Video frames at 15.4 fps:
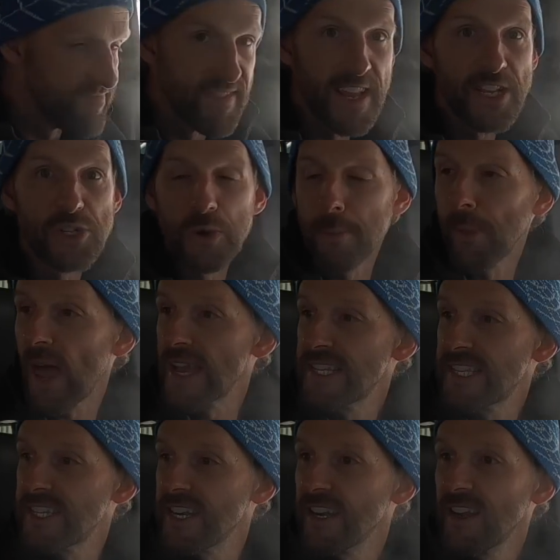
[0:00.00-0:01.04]
needs
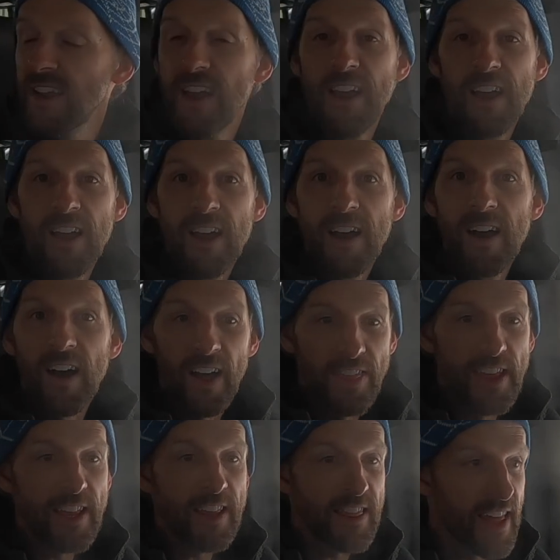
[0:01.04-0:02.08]
replacing. I
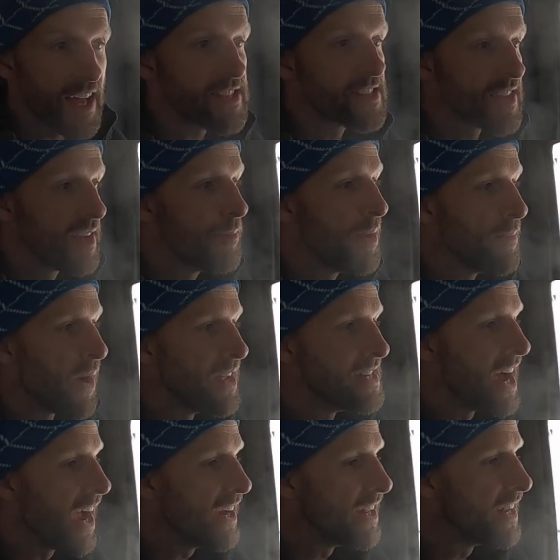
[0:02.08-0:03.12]
think that's going to be my
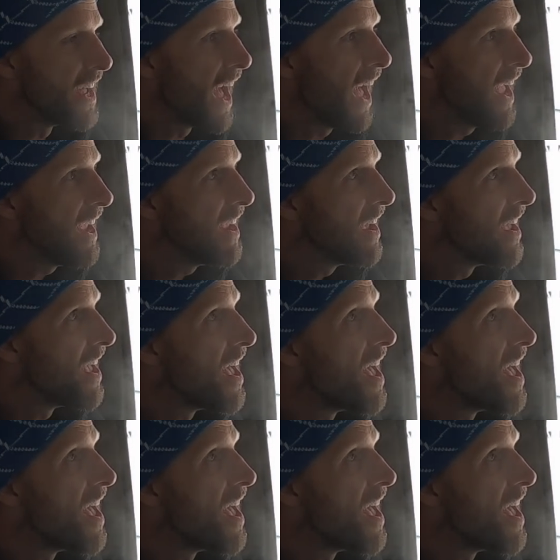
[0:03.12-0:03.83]
day today.